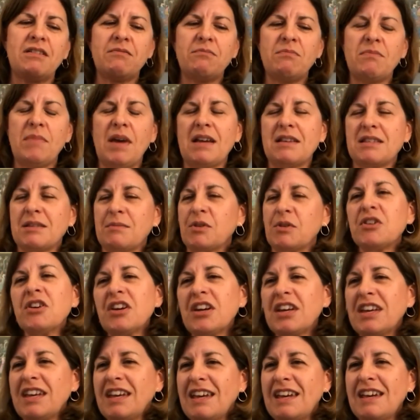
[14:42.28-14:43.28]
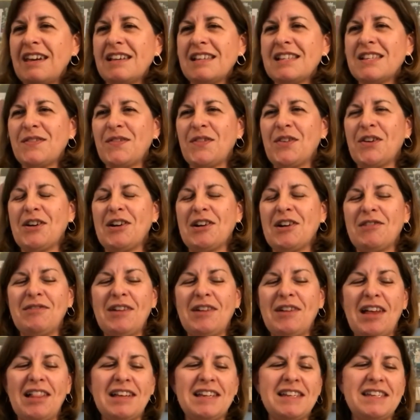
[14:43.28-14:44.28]
make some cookies for a
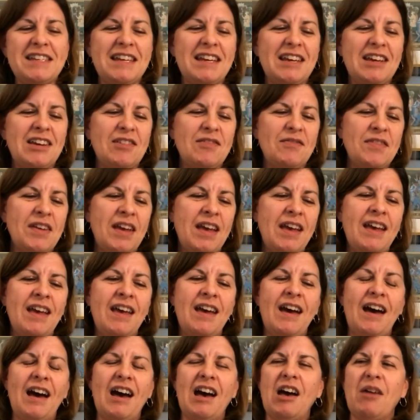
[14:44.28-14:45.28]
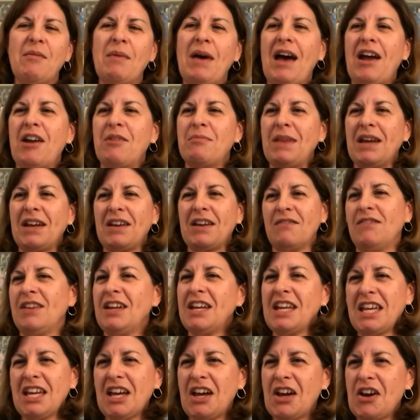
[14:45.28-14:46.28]
relative, how to make a
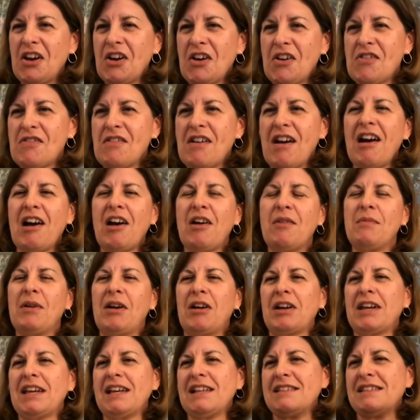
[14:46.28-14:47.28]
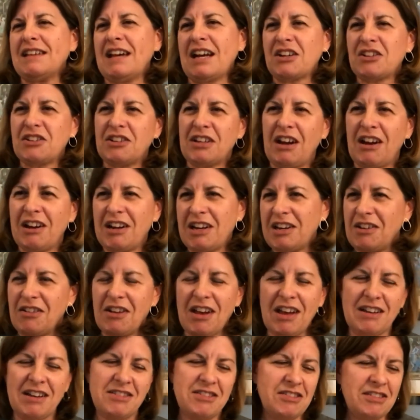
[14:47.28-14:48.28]
video. Our kids actually already know
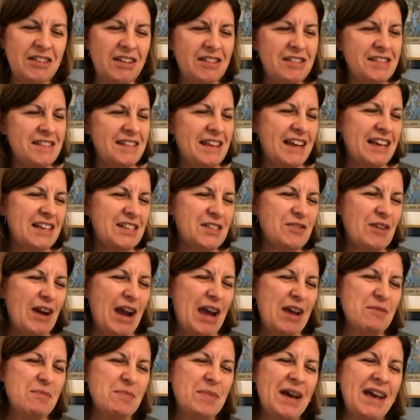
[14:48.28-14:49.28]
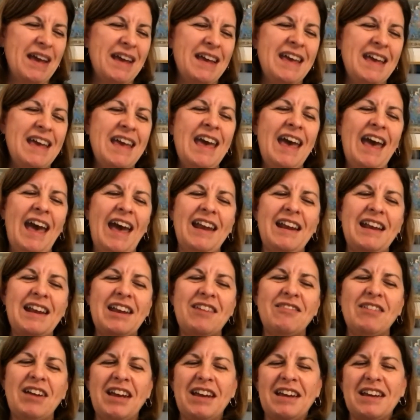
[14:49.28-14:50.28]
how to do those things, right? But at any
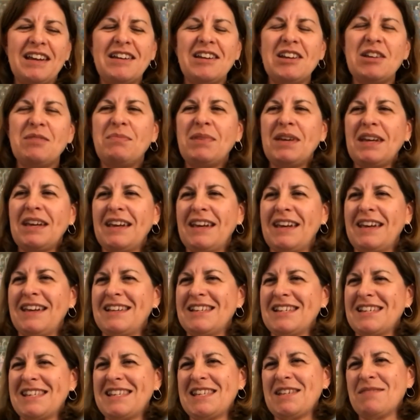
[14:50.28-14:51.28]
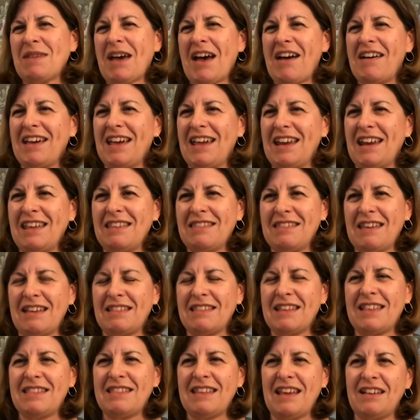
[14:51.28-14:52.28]
rate, it could be just about anything
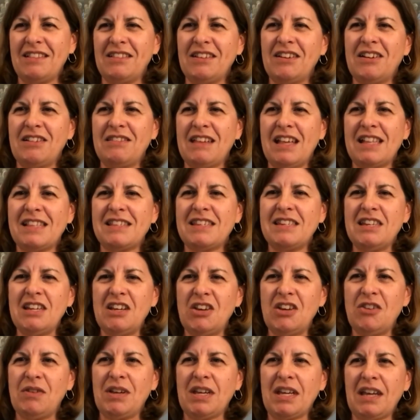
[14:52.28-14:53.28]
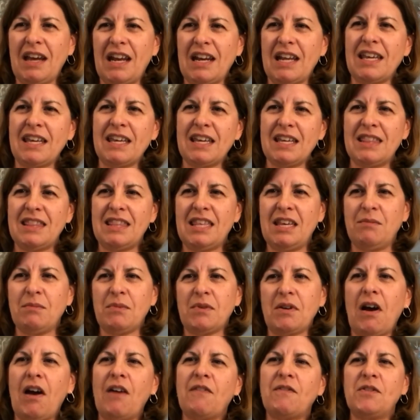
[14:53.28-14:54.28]
that they learn that's new, and kind of get them
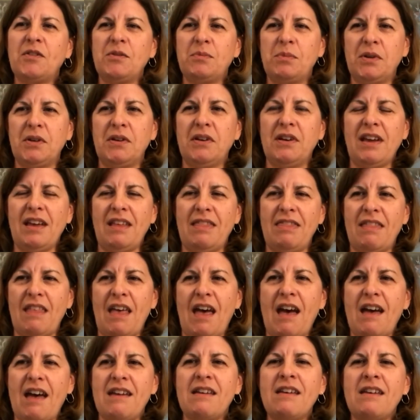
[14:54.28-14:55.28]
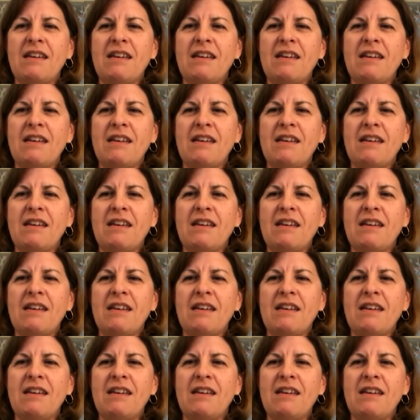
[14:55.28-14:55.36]
comfortable in that